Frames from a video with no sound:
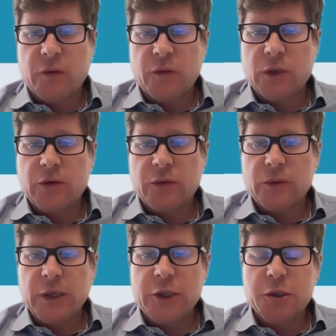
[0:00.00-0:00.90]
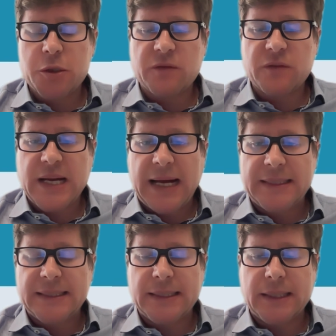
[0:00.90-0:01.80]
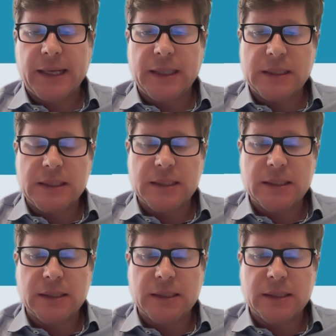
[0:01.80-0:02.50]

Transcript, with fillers: to the regulation of data and